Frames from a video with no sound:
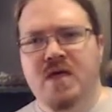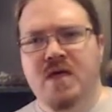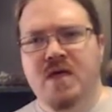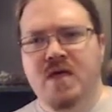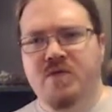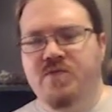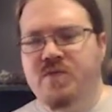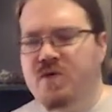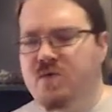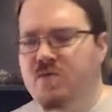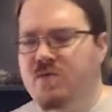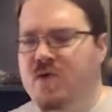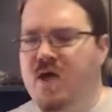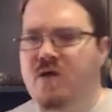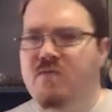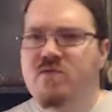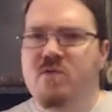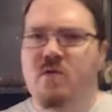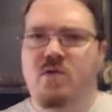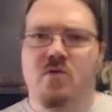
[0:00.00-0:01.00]
If you don't
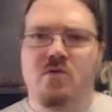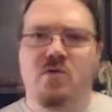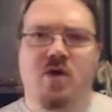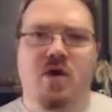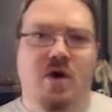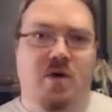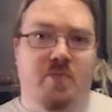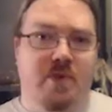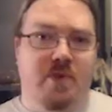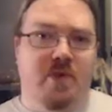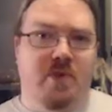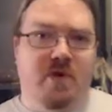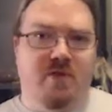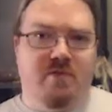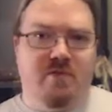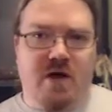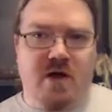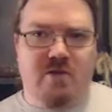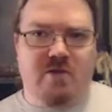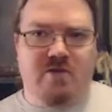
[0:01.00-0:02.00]
have your own copy
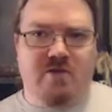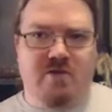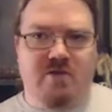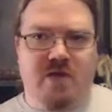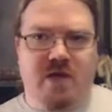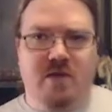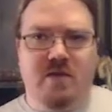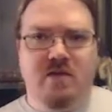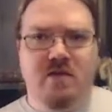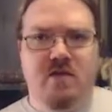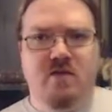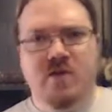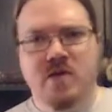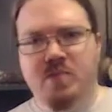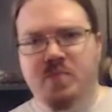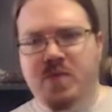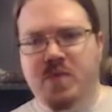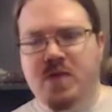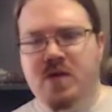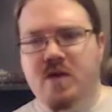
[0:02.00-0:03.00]
of Howls of the Night, you
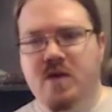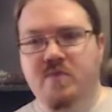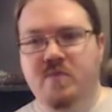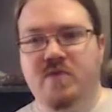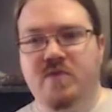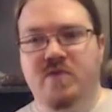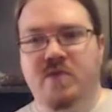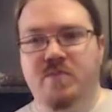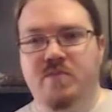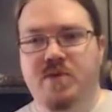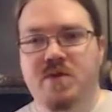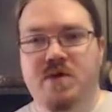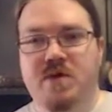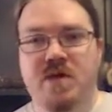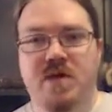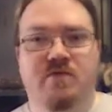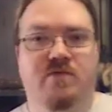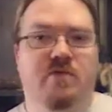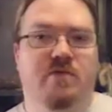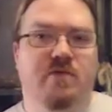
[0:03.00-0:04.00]
can pick it up as a
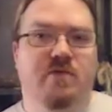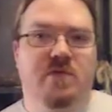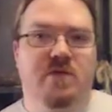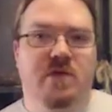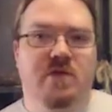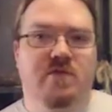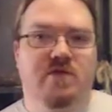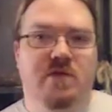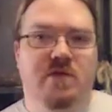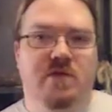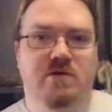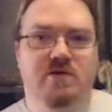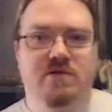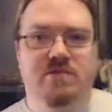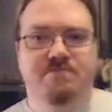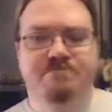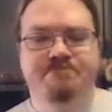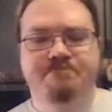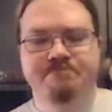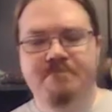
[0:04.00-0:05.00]
PDF from a DM's Guild.
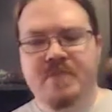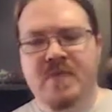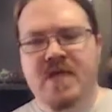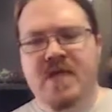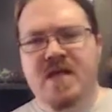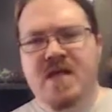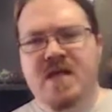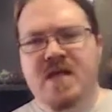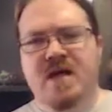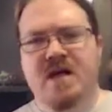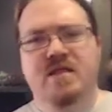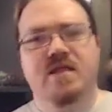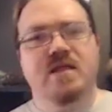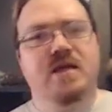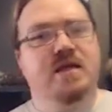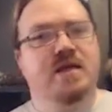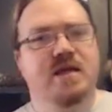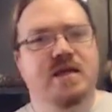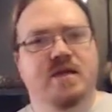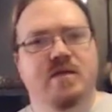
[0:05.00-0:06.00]
I'll
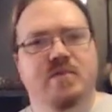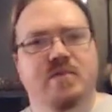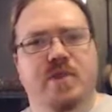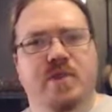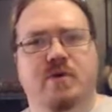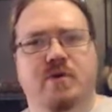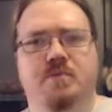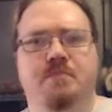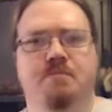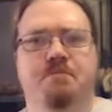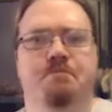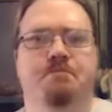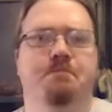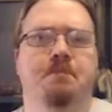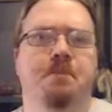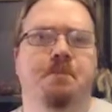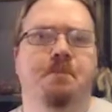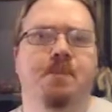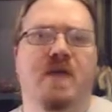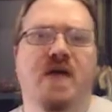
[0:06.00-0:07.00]
add a link below.
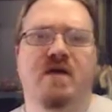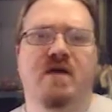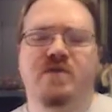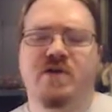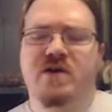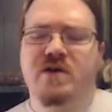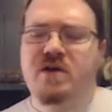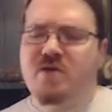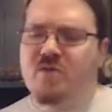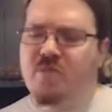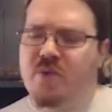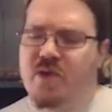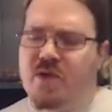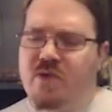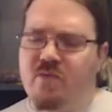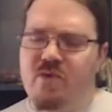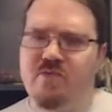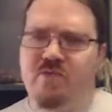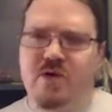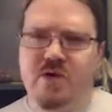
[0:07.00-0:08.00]
I find it to be a
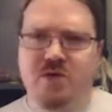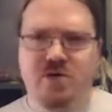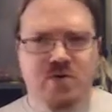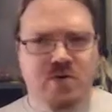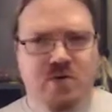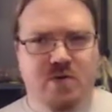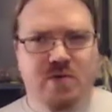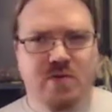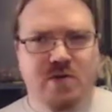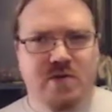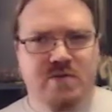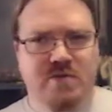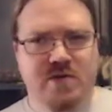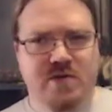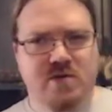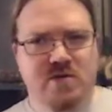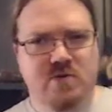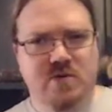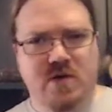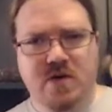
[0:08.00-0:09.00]
rather enjoyable
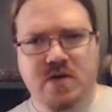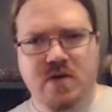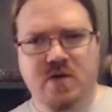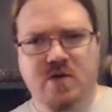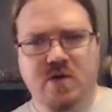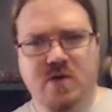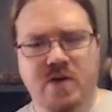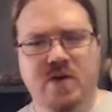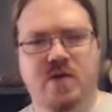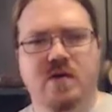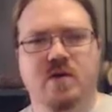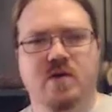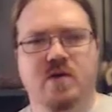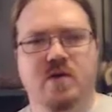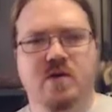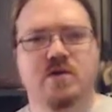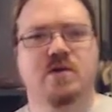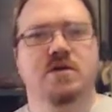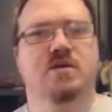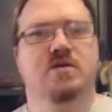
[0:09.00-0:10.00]
adventure and a quick,
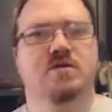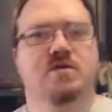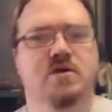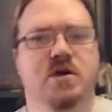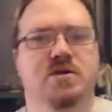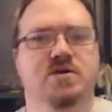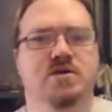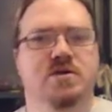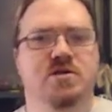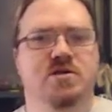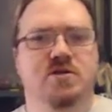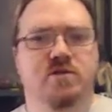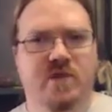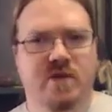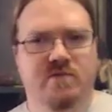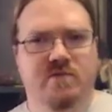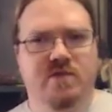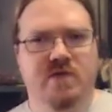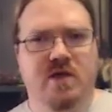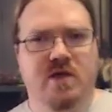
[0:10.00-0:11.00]
good introduction to
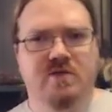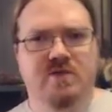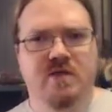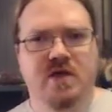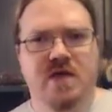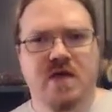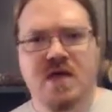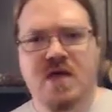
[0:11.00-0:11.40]
Ravenloft,